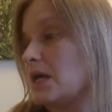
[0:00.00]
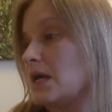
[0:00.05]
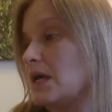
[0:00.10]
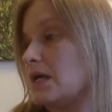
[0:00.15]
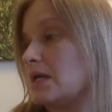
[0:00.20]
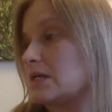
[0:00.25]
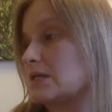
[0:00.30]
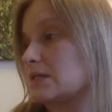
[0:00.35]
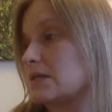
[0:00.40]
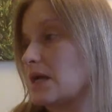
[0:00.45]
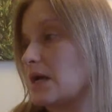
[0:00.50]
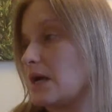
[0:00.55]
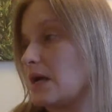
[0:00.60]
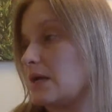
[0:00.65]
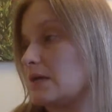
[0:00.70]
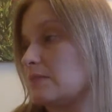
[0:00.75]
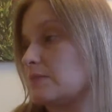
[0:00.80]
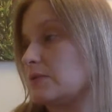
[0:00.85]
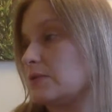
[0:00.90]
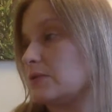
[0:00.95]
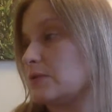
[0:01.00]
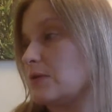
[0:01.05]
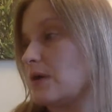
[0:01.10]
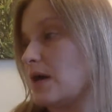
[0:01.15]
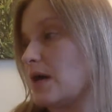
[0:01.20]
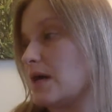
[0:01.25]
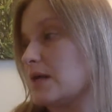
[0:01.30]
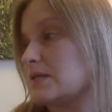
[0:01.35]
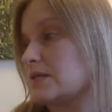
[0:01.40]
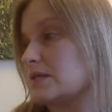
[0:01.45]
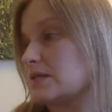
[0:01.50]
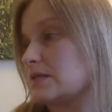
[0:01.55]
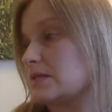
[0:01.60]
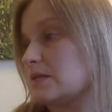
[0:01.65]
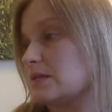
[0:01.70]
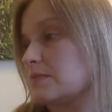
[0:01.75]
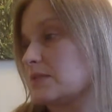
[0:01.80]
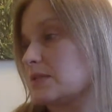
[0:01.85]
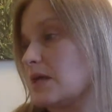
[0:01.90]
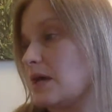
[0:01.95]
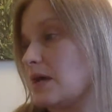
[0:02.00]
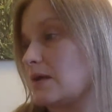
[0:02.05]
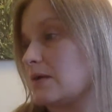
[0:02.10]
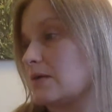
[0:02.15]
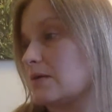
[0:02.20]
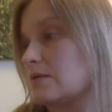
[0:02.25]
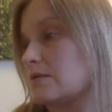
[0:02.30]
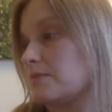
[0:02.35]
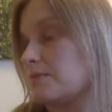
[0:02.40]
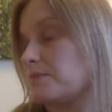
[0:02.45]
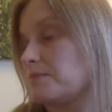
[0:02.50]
He has kind blue eyes that seem tired.